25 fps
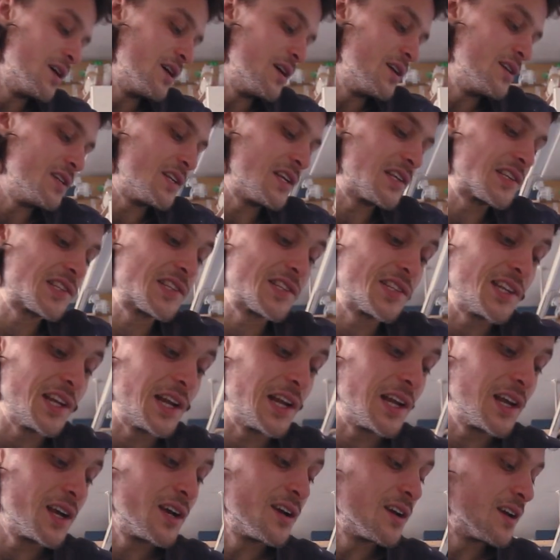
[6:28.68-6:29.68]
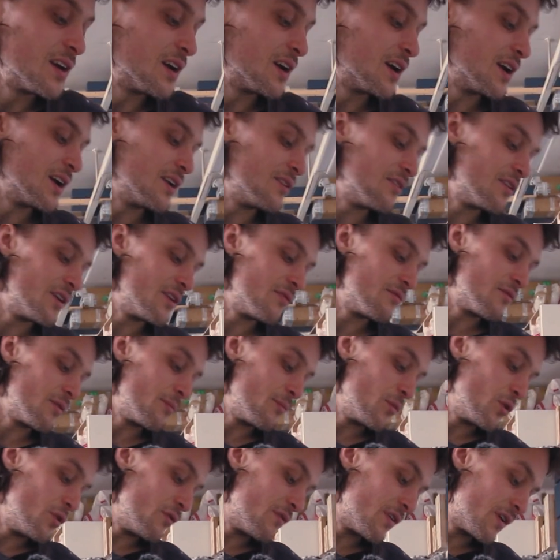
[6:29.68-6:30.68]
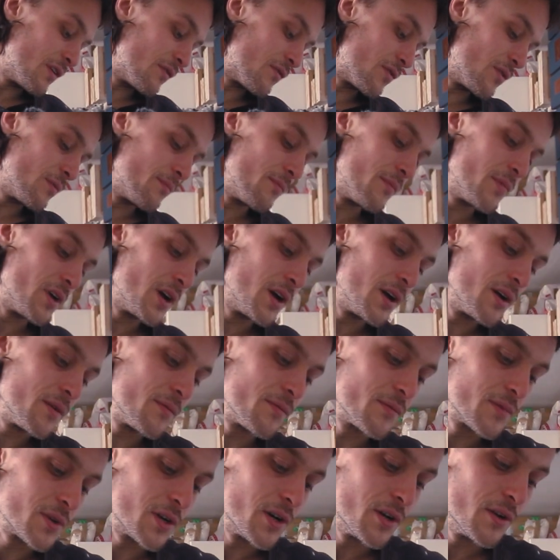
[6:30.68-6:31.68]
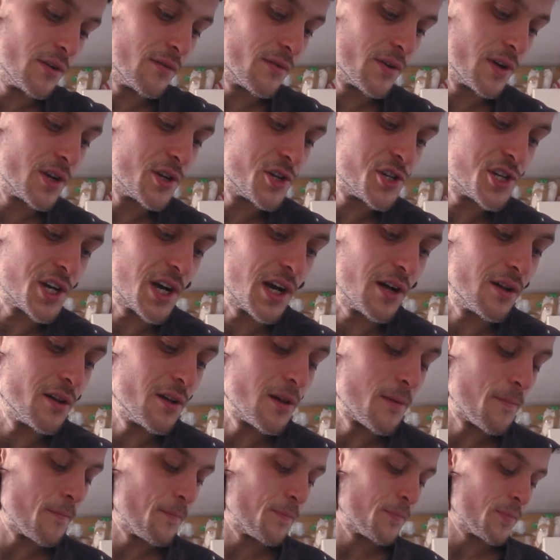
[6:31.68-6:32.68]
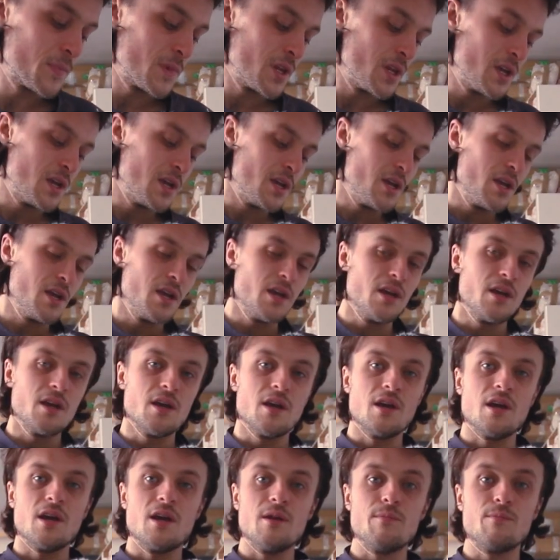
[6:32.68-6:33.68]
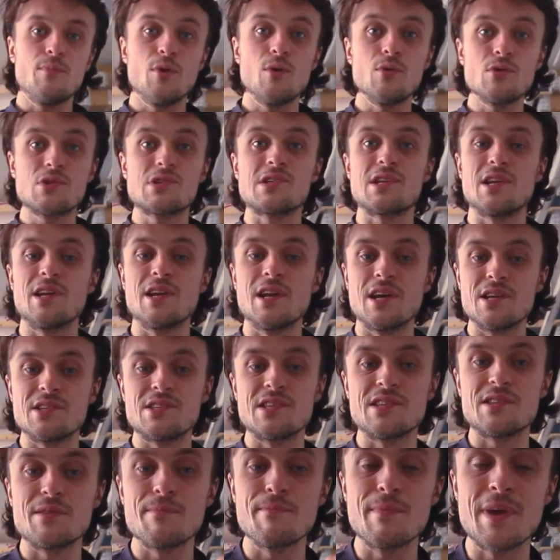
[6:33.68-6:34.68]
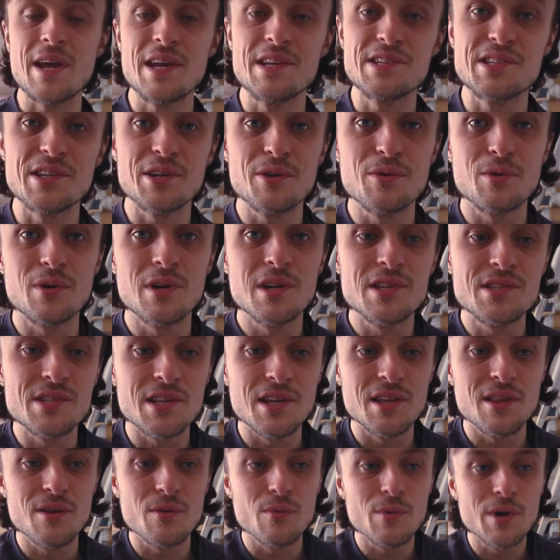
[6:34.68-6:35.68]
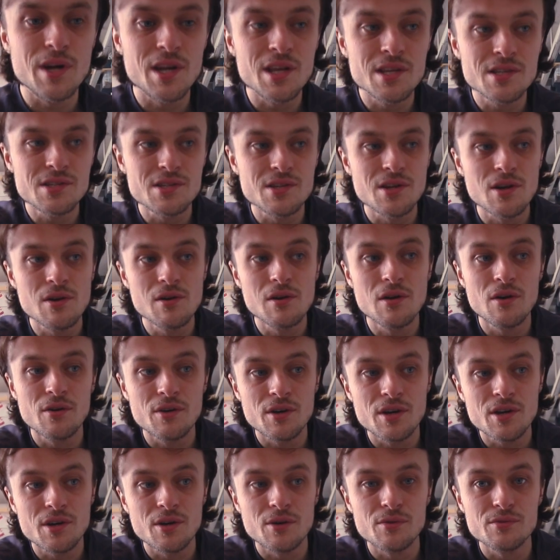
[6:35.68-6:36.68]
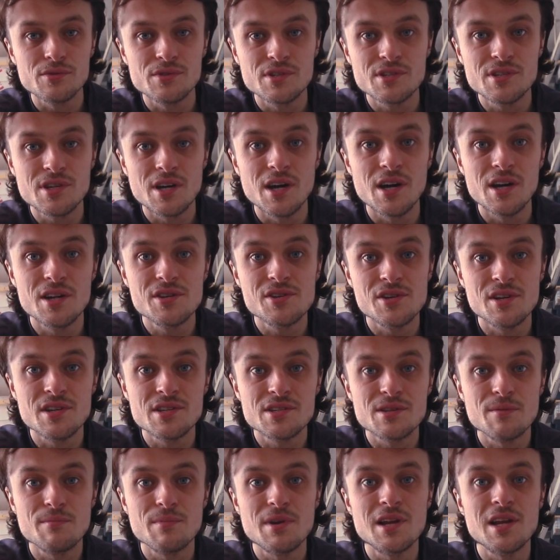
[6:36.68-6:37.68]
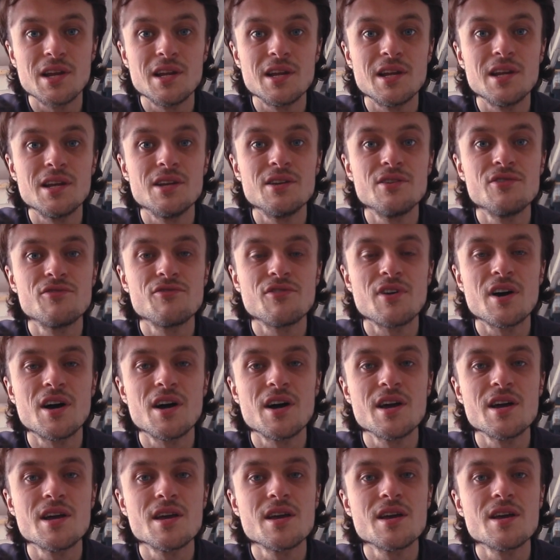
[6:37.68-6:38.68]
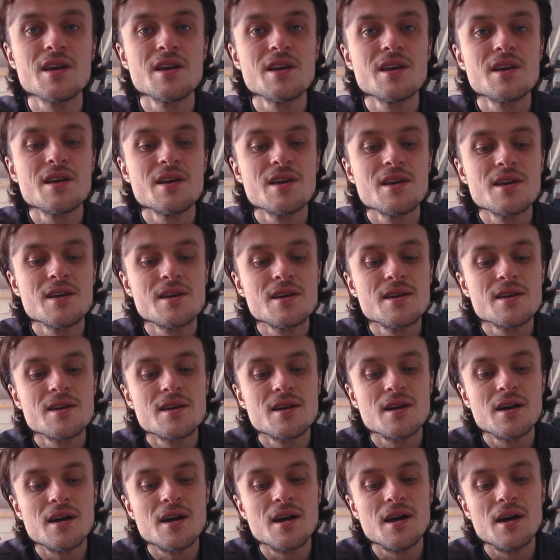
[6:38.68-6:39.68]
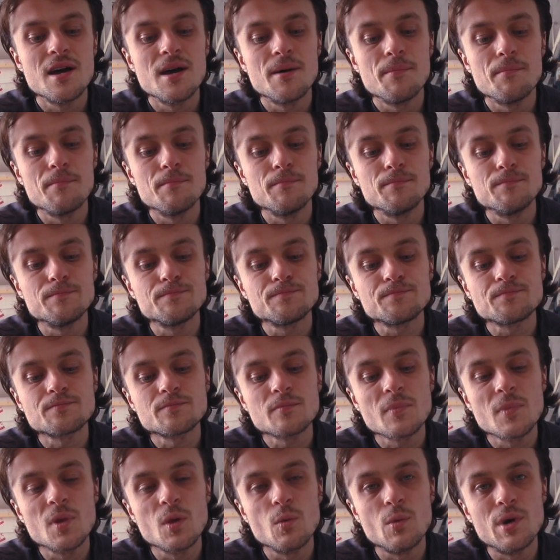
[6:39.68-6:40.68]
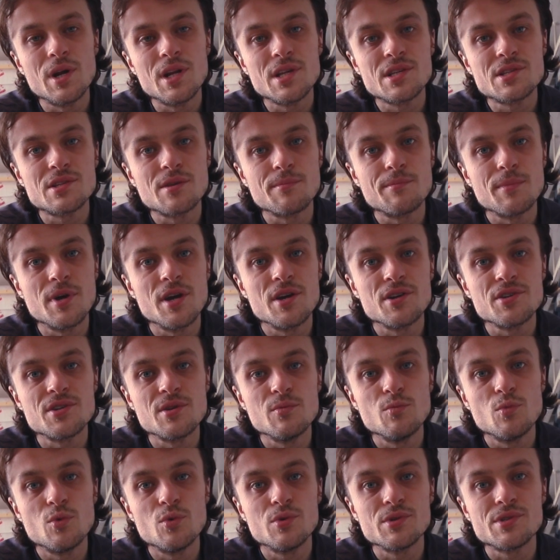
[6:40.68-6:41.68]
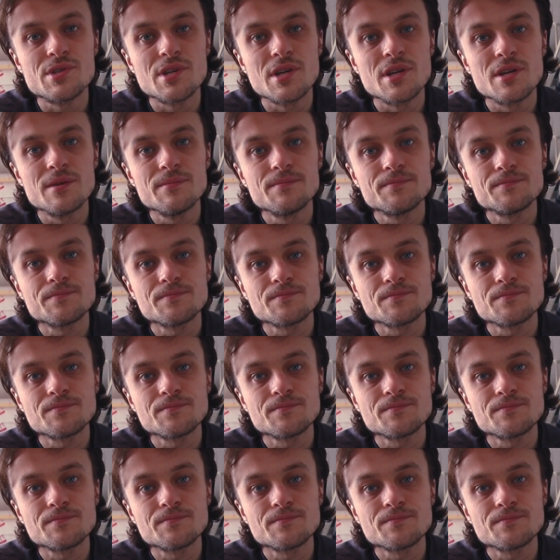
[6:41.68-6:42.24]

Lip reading: and distill it and remove it from that kind of shell. And porcelain has this amazing quality that when it's no longer cold to touch and it's completely dry, when it's submerged in water,